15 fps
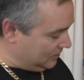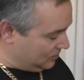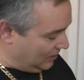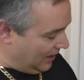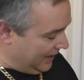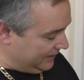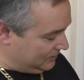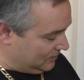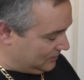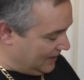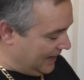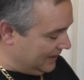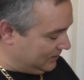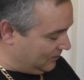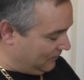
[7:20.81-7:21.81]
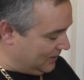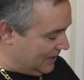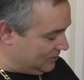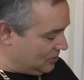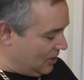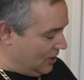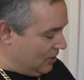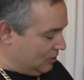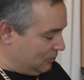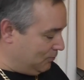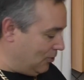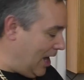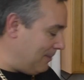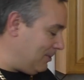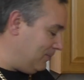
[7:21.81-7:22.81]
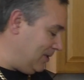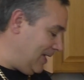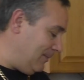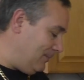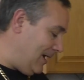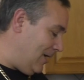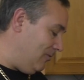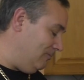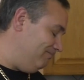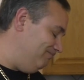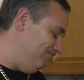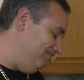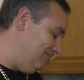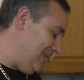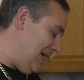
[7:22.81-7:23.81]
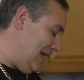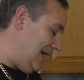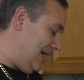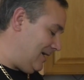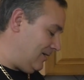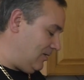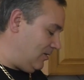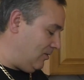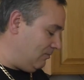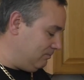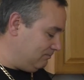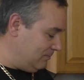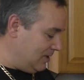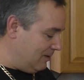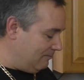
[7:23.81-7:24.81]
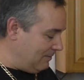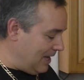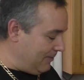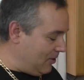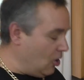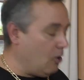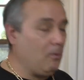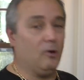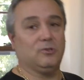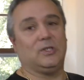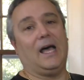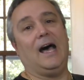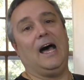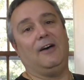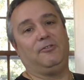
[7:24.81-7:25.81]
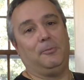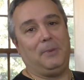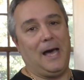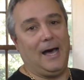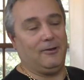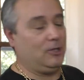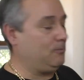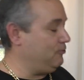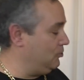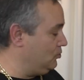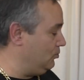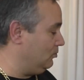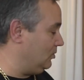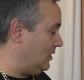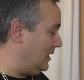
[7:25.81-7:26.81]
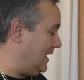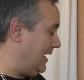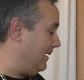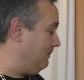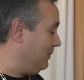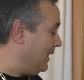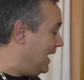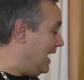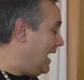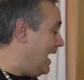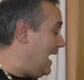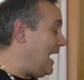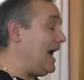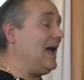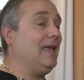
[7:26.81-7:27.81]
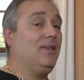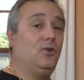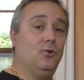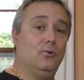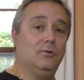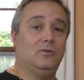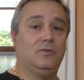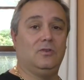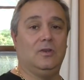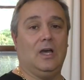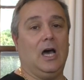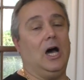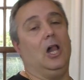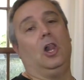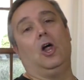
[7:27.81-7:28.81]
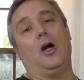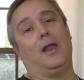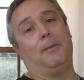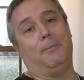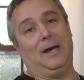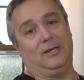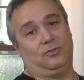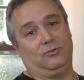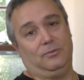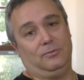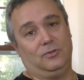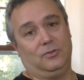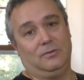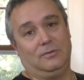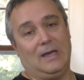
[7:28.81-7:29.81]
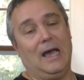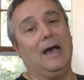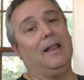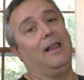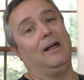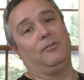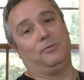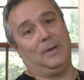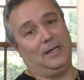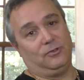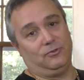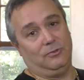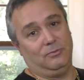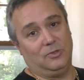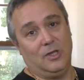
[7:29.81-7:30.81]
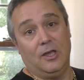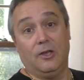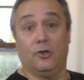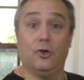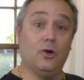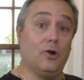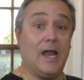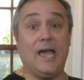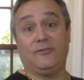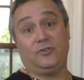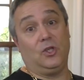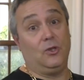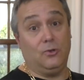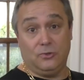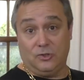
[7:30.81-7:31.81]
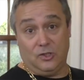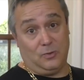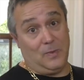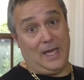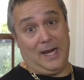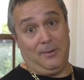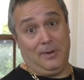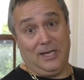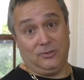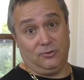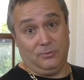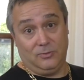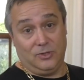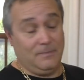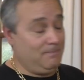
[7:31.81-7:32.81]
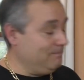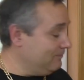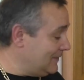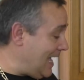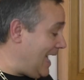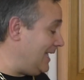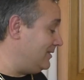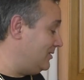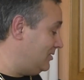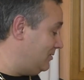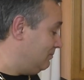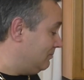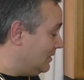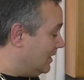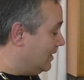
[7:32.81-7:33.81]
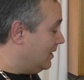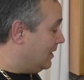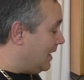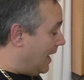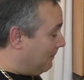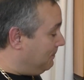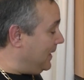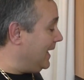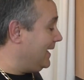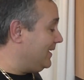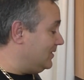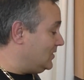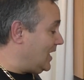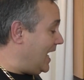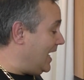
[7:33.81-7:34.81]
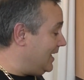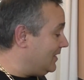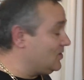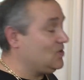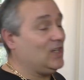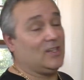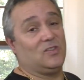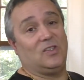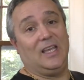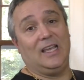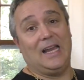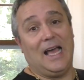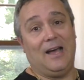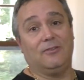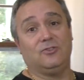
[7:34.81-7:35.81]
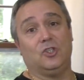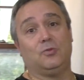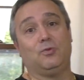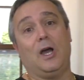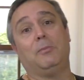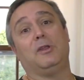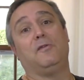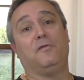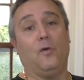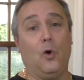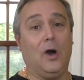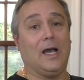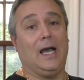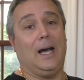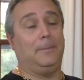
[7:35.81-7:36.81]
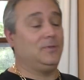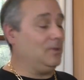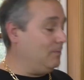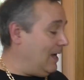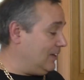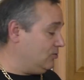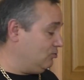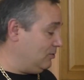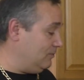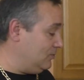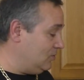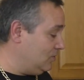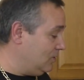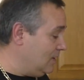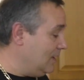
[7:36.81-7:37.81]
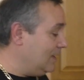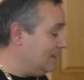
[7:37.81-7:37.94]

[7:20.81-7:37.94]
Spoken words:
slices, 1/8 of an inch. It's probably about, I don't know, maybe almost a half a pound of prosciutto there. I use a lot of mushrooms. I love mushrooms. You don't have to use this many mushrooms. That's a big container, 16 ounces, probably 4 cups of mushrooms.